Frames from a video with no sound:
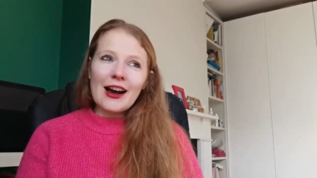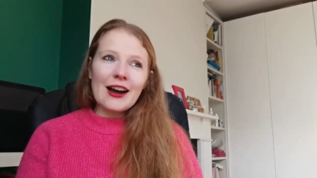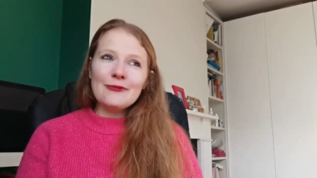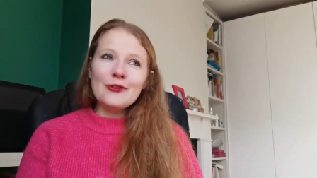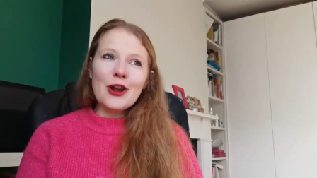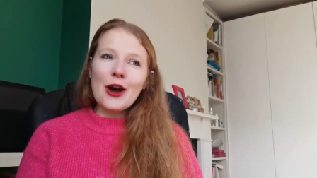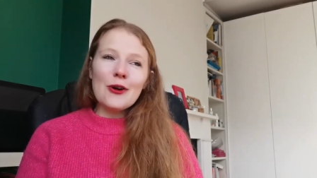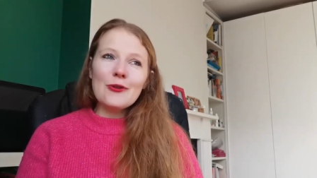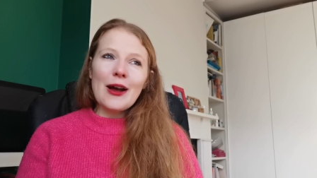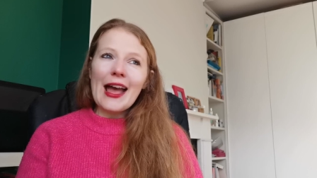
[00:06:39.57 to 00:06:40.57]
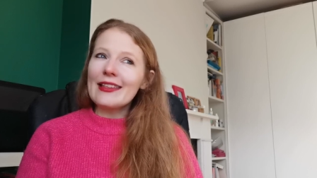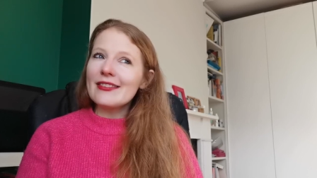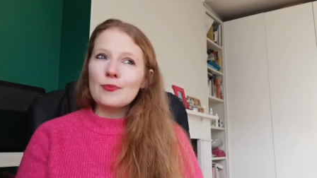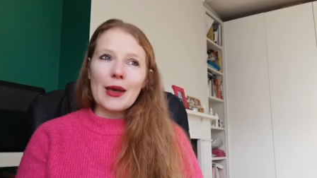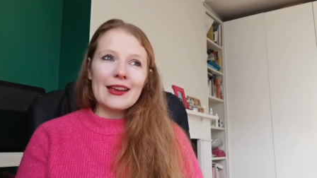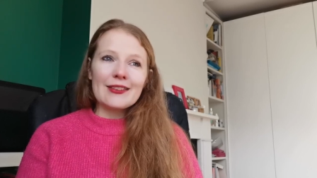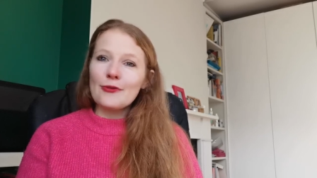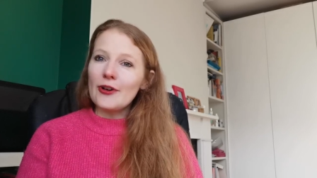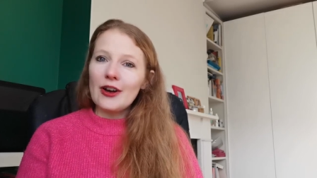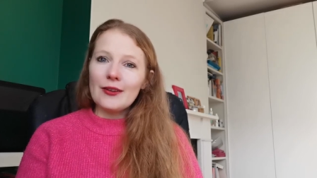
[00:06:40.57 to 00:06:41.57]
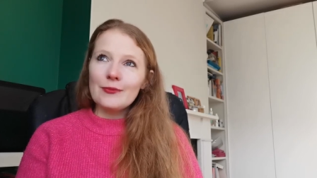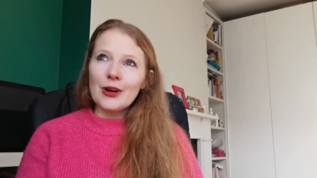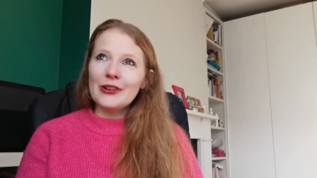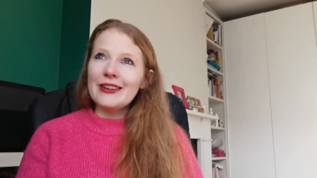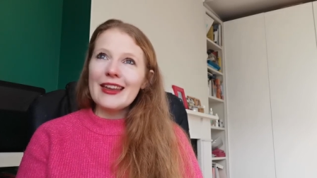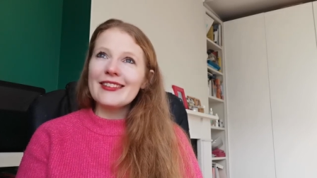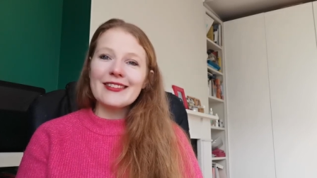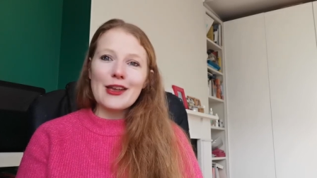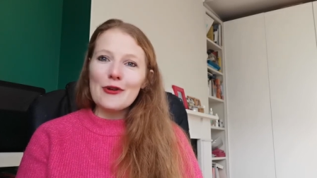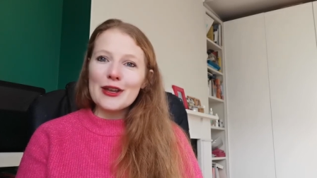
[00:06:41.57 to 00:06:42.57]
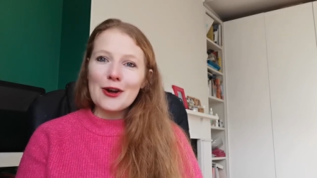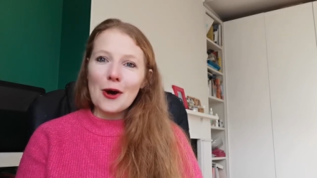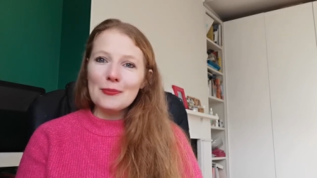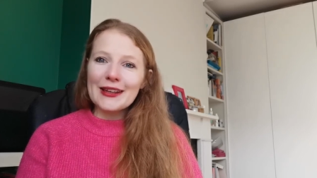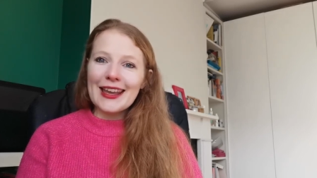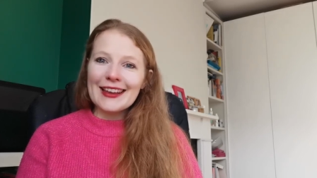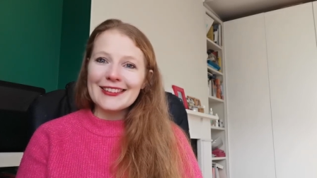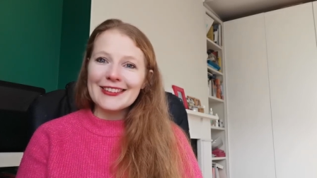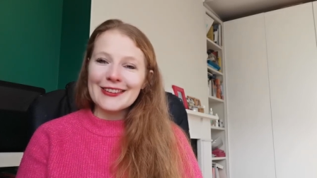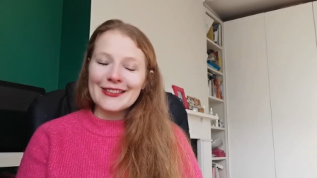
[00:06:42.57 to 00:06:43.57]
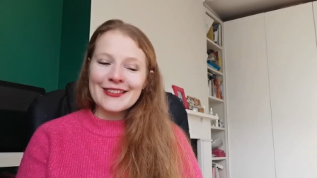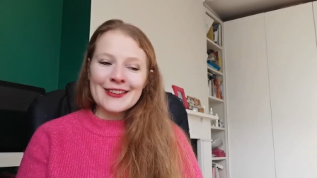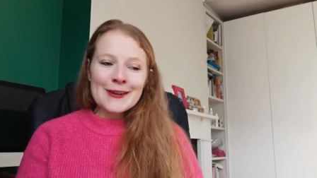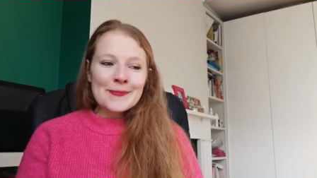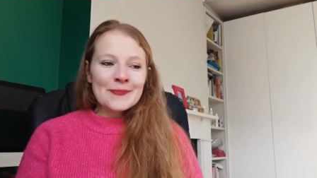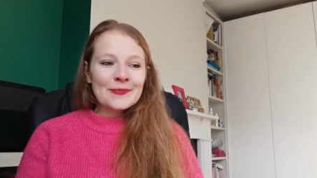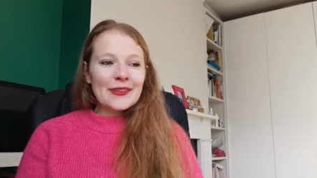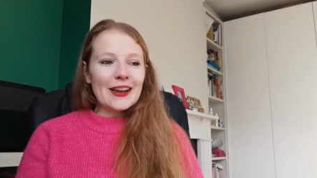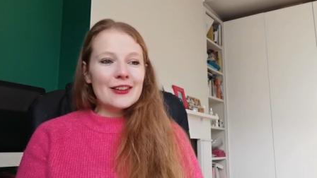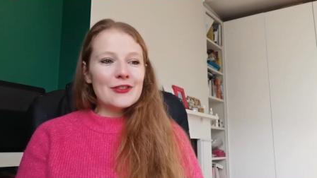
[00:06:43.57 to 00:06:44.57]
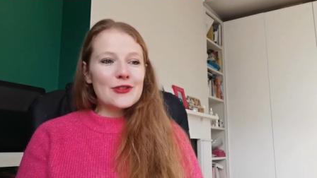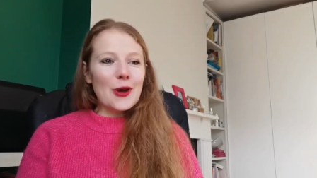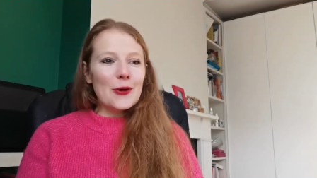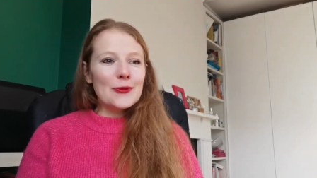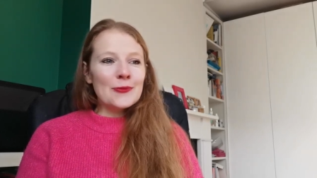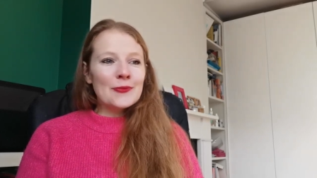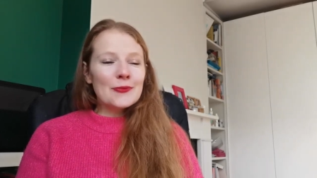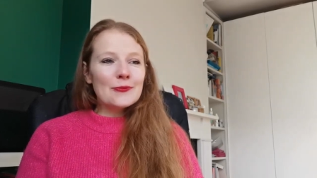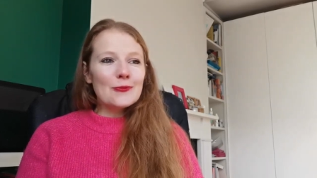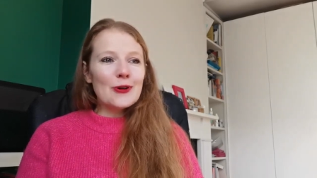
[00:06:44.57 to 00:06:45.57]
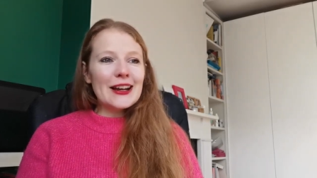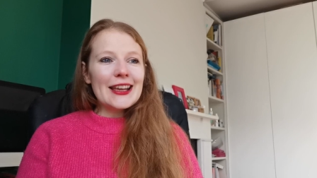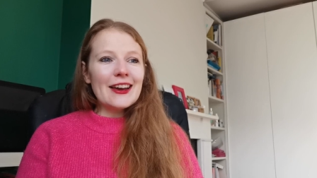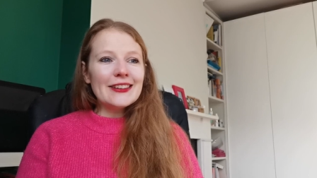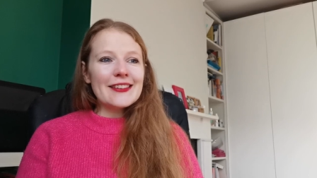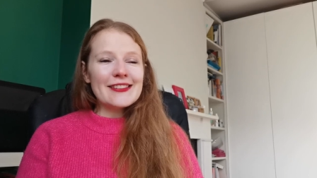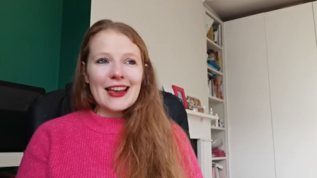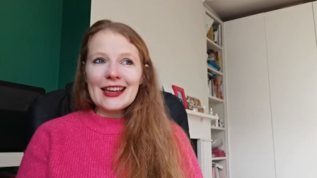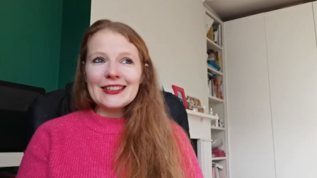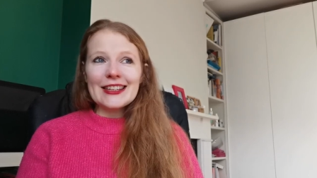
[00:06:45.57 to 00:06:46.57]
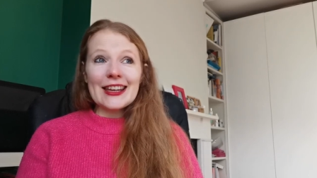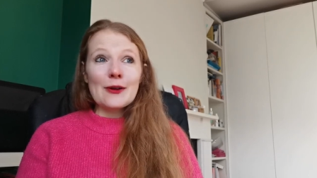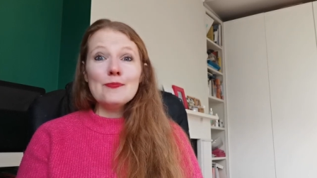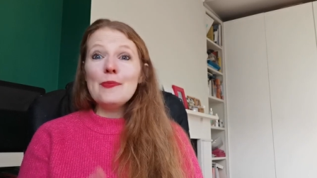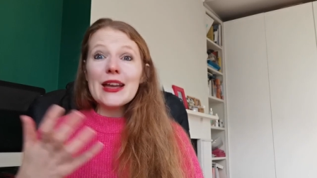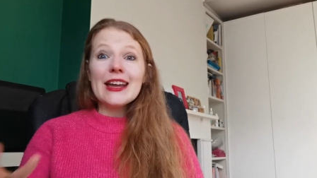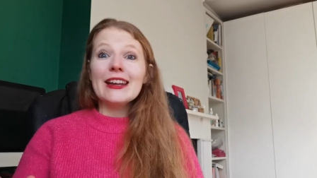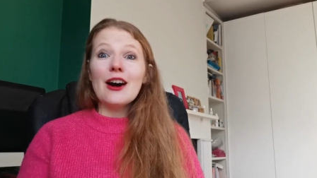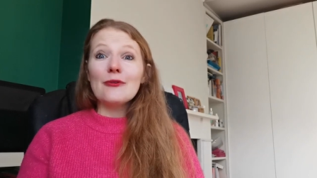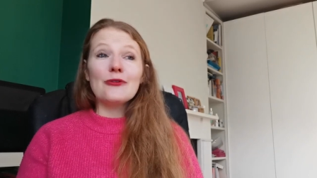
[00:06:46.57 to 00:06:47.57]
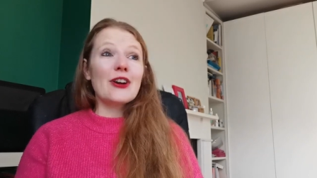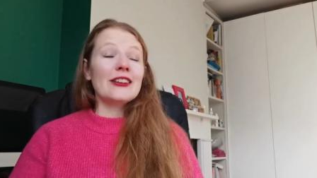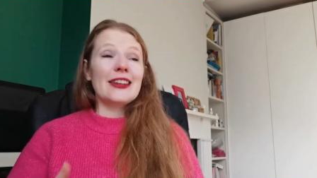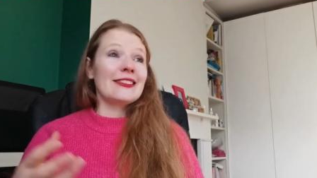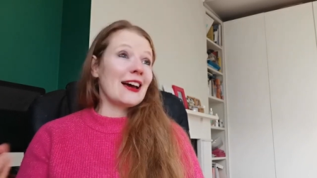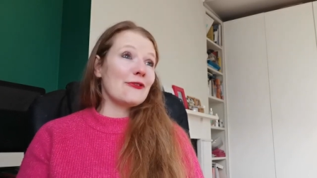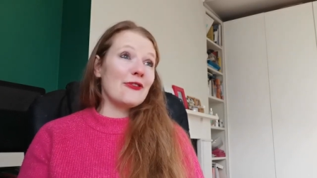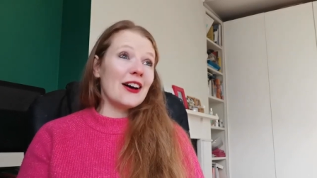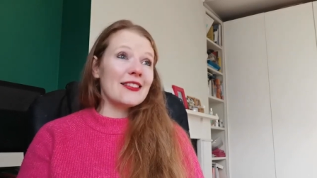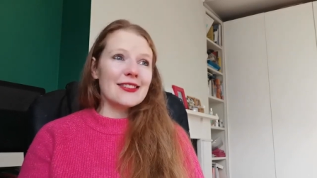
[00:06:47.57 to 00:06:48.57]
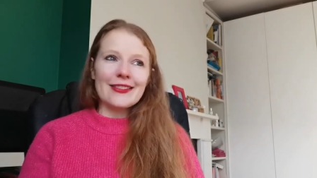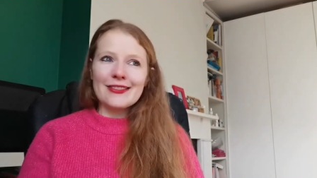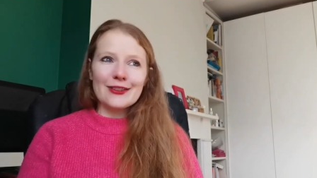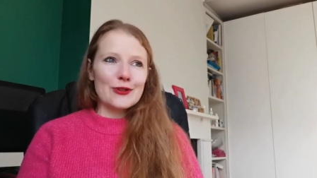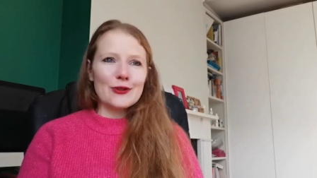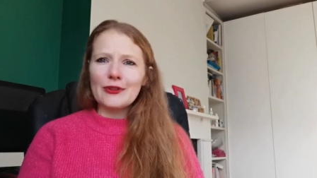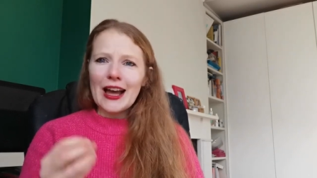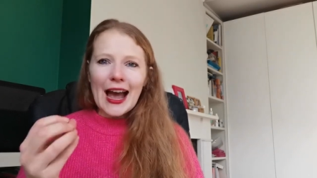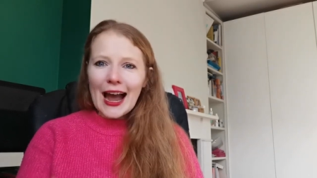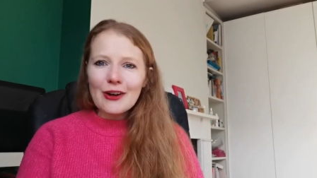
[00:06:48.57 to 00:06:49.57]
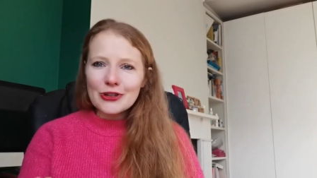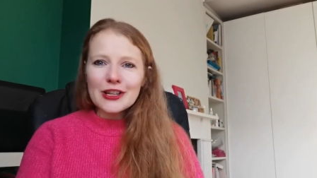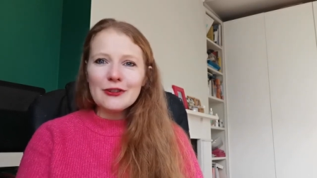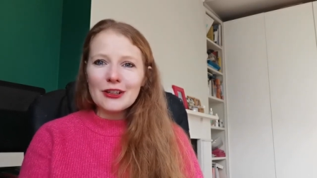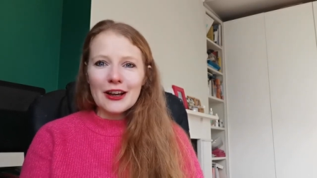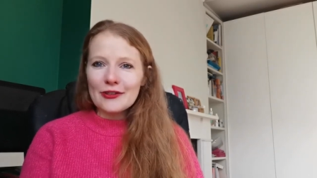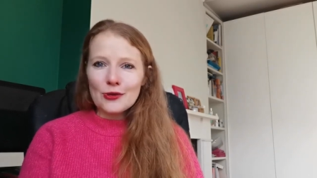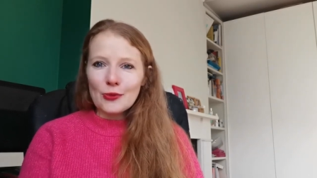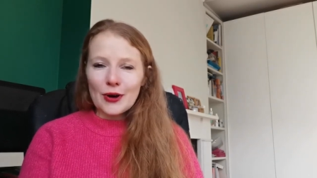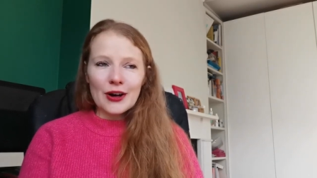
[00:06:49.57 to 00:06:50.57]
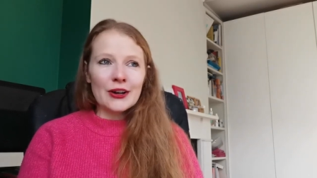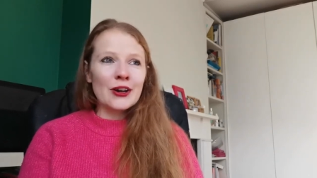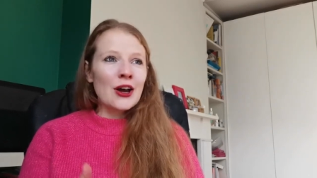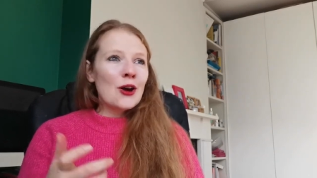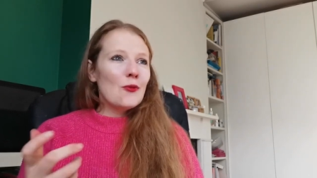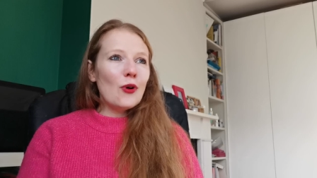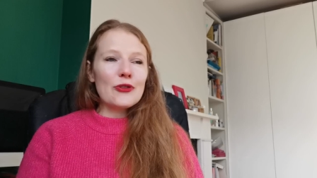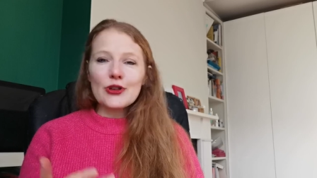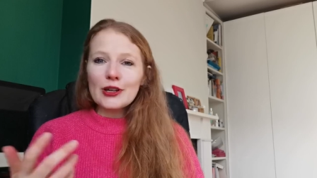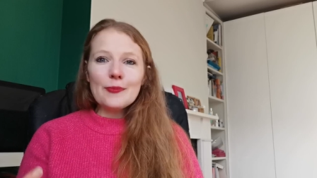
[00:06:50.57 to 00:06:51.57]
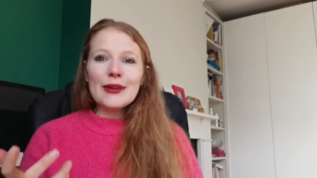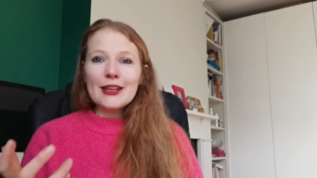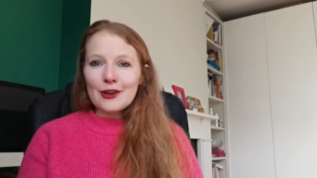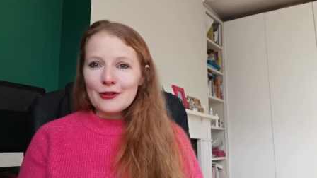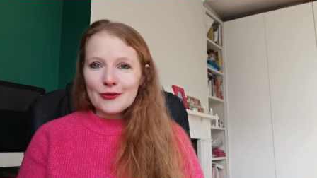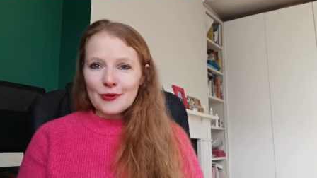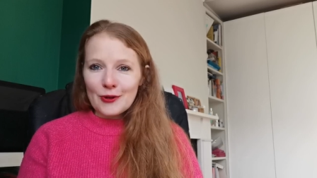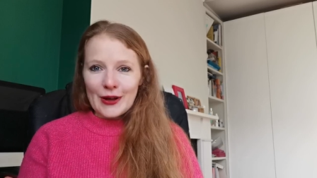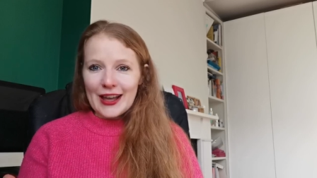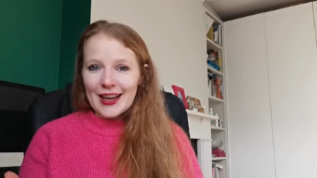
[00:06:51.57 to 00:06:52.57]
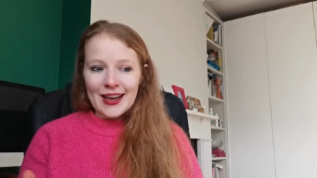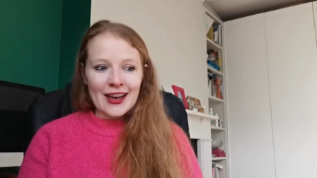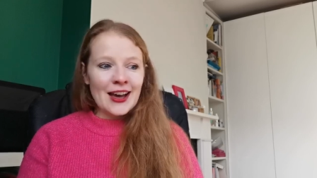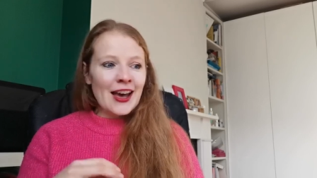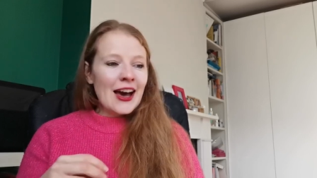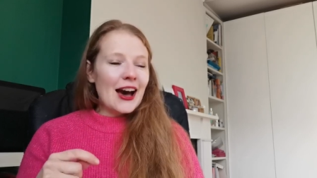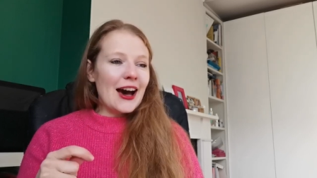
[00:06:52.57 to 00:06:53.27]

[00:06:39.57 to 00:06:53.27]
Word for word: I've no headspace for unnecessary complications. And so really understanding and being upfront in that first instance of like how do you like to work what's going to be useful here